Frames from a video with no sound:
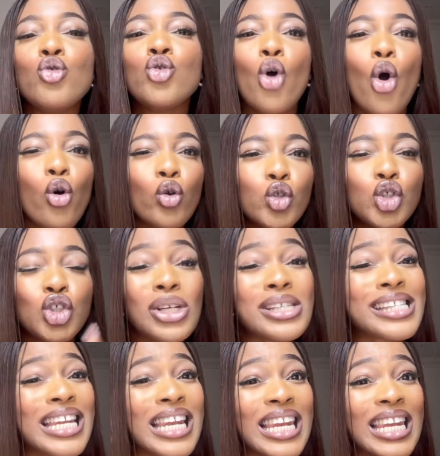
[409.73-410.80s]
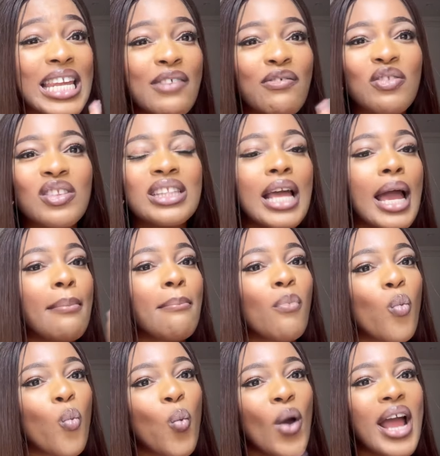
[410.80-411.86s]
Don't. Just leave them
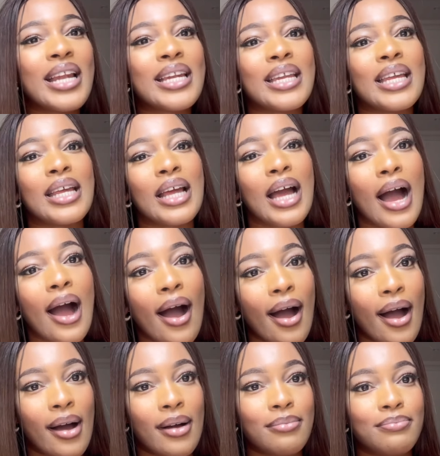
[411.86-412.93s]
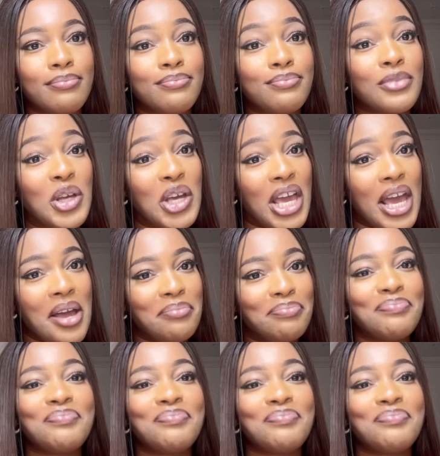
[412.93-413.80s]
where they are. Okay?